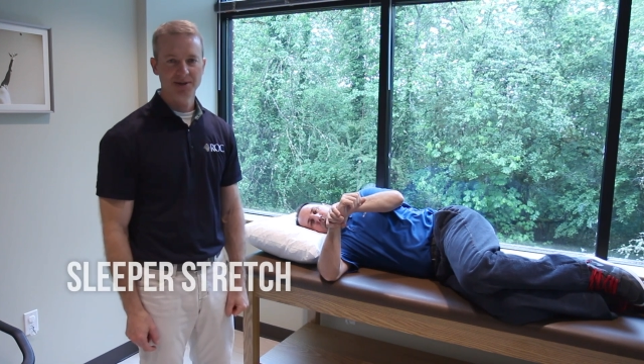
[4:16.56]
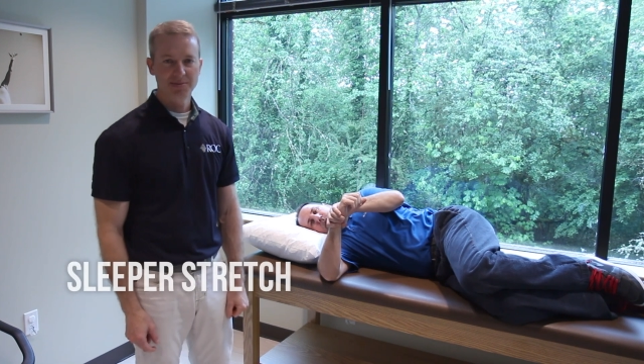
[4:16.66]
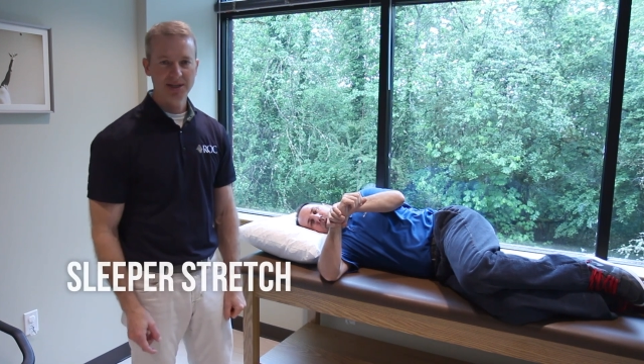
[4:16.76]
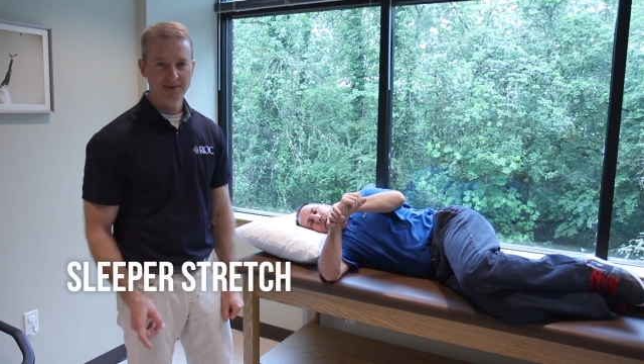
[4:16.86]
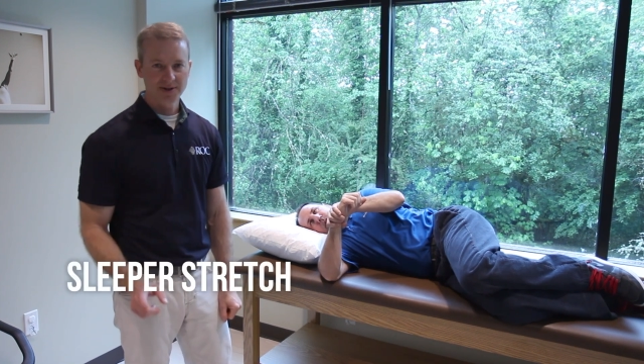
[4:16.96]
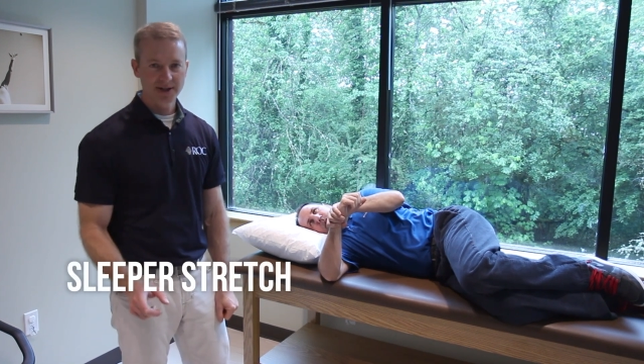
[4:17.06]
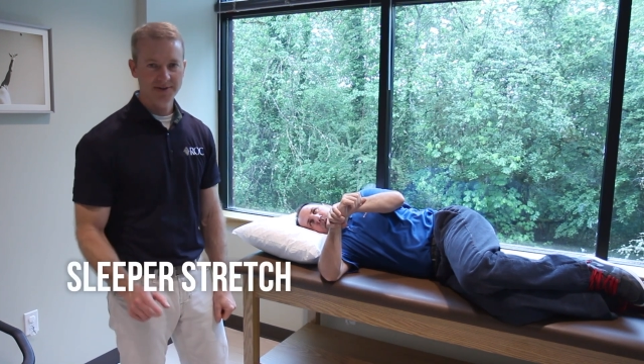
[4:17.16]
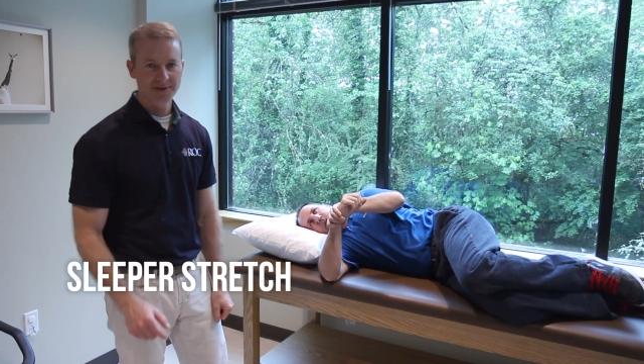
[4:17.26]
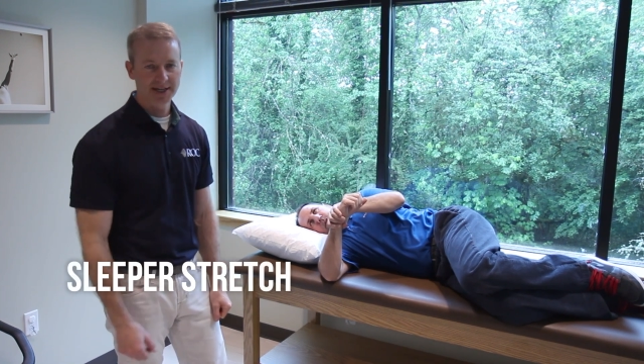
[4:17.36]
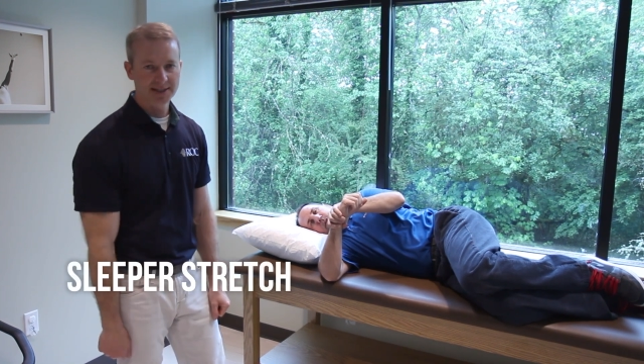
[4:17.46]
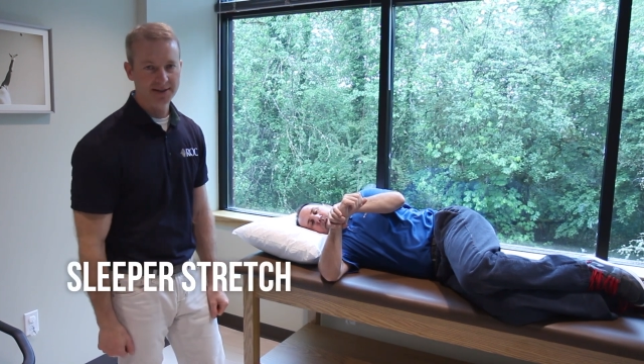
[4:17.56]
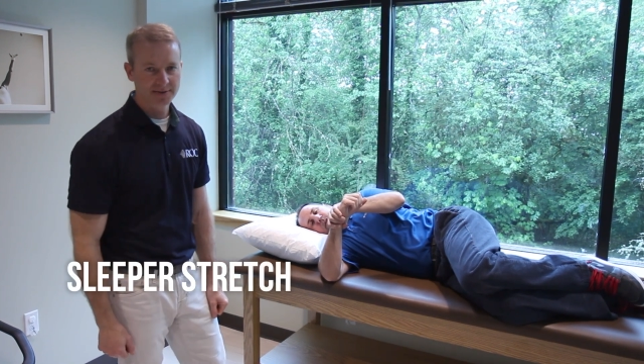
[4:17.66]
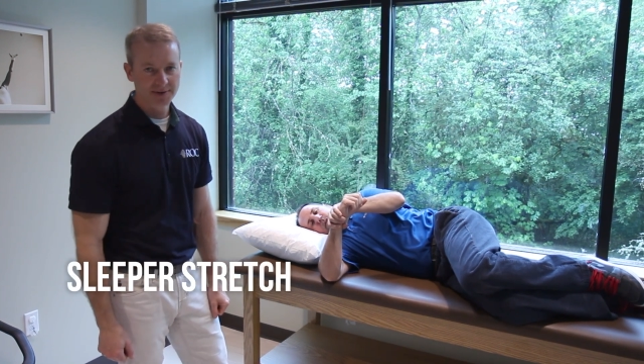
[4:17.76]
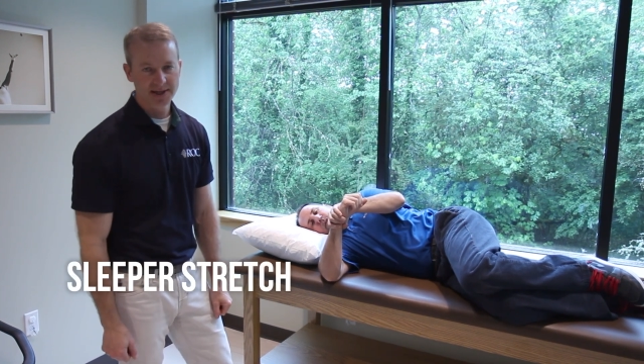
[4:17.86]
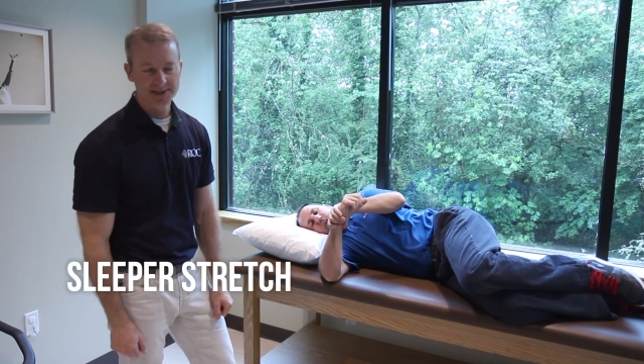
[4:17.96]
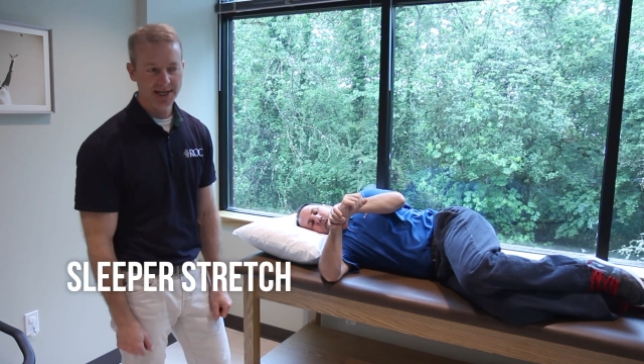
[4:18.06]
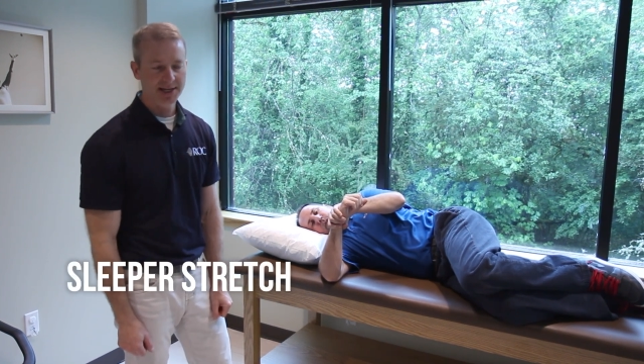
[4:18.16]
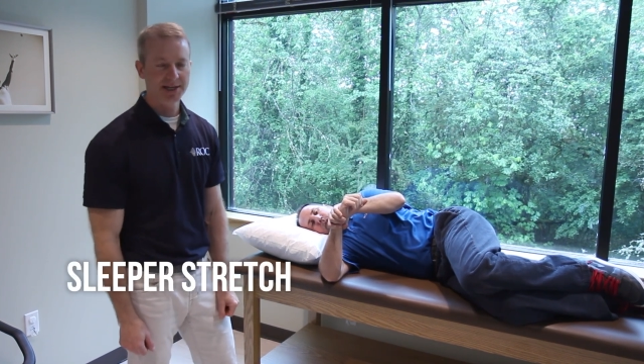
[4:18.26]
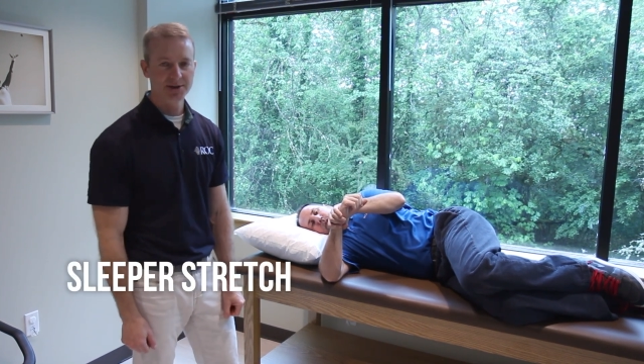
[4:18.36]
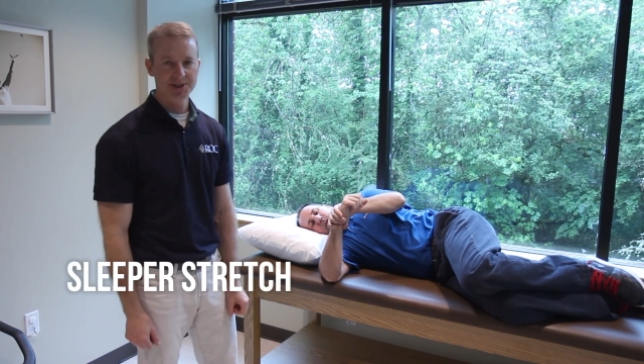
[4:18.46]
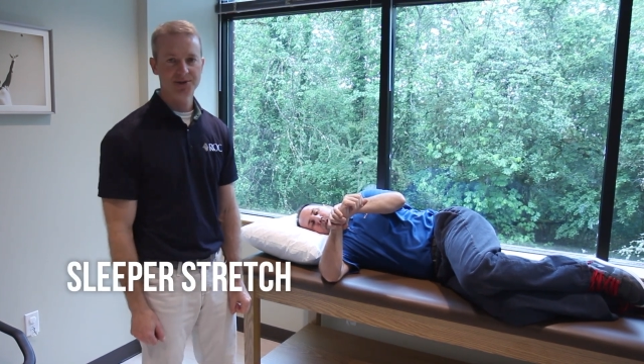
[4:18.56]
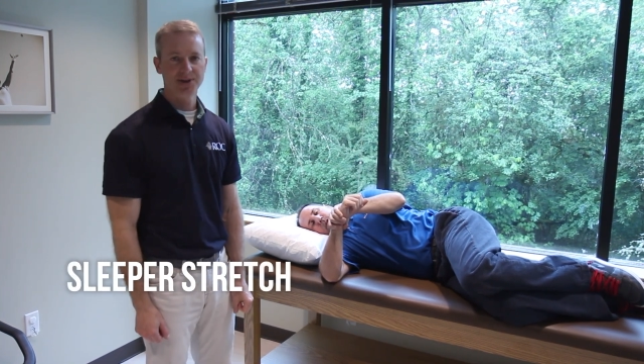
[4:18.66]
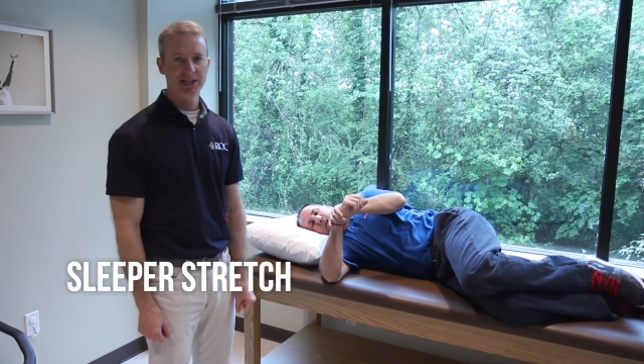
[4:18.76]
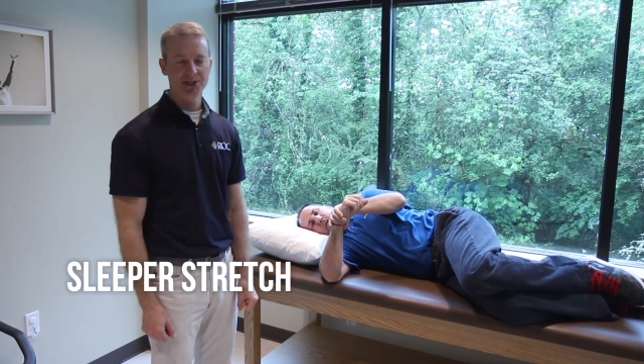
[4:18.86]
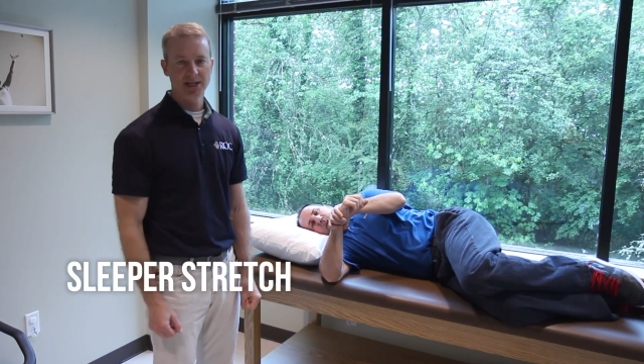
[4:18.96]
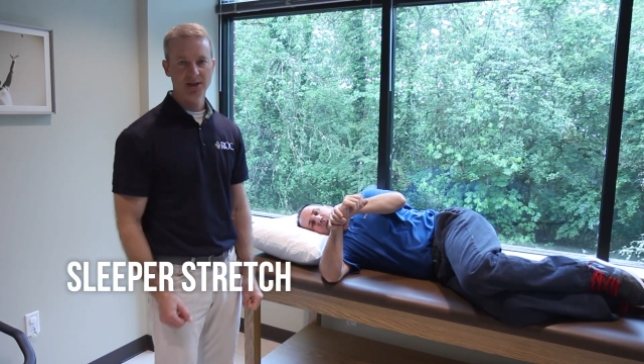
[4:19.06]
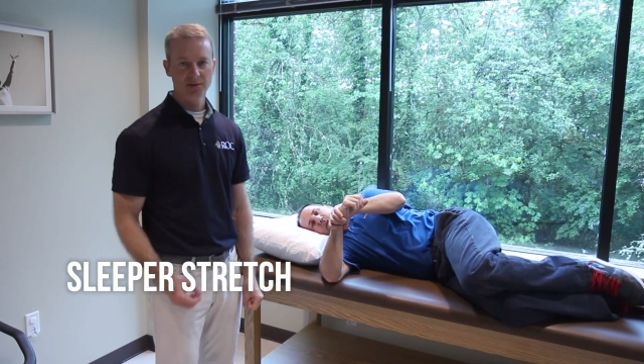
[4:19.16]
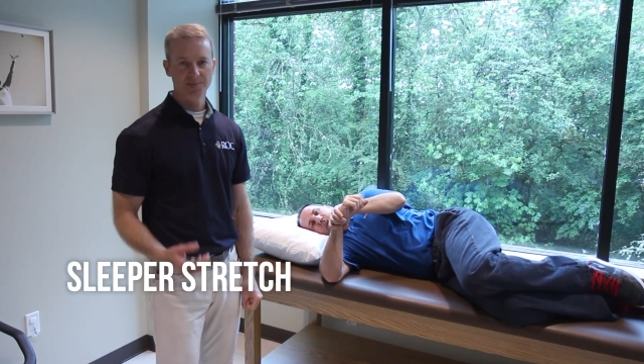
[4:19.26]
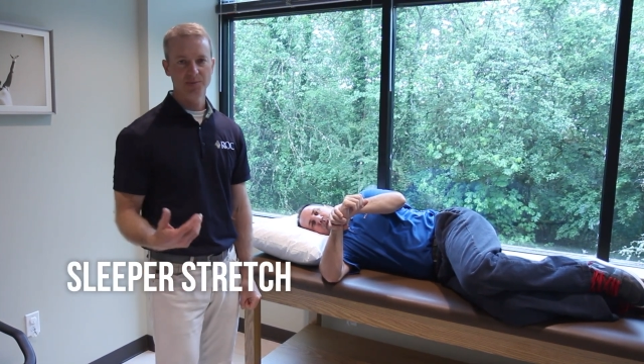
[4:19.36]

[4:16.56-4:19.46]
can be a very effective secondary stretch to help